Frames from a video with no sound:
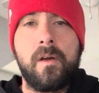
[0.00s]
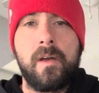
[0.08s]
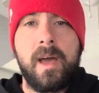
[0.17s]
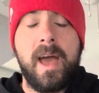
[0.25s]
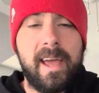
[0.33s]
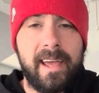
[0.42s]

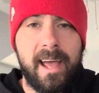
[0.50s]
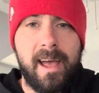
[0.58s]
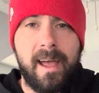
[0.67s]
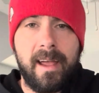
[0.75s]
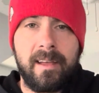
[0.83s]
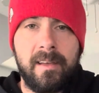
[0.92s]
Hey,
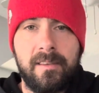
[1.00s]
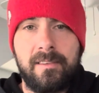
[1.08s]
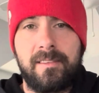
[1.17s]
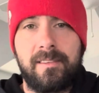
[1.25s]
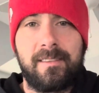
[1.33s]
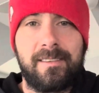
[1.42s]
gang.
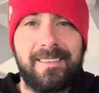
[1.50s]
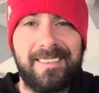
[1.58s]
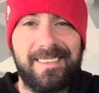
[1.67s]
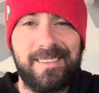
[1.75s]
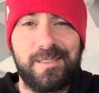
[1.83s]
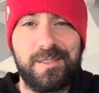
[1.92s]

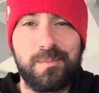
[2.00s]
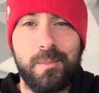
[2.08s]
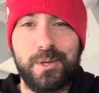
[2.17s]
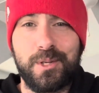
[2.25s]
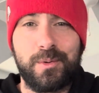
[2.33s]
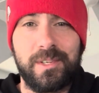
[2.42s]
It's
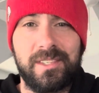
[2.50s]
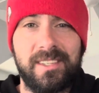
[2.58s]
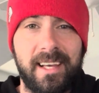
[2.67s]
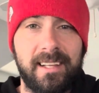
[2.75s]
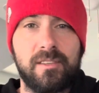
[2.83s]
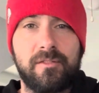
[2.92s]
March
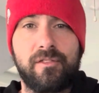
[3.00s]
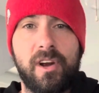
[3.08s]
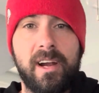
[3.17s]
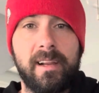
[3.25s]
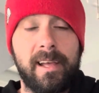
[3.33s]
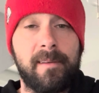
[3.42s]
22nd. It's
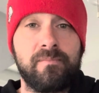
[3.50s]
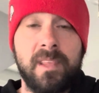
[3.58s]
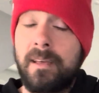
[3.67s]
Friday.